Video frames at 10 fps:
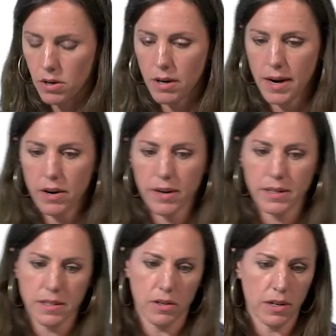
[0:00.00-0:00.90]
are
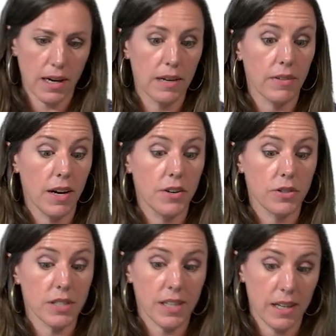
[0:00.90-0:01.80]
areas that are kind of
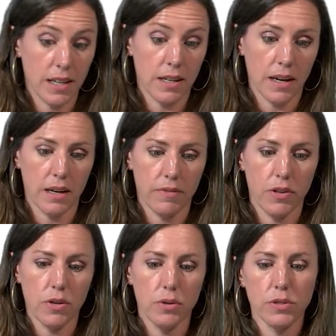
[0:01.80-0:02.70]
understudied and of
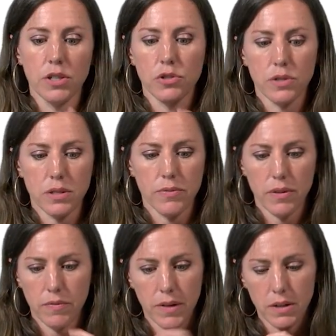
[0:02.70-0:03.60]
huge interest for
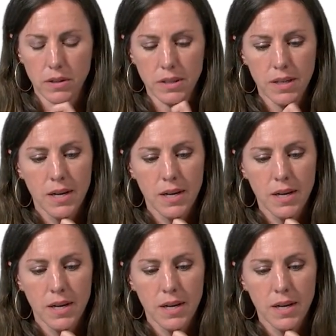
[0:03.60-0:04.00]
the field.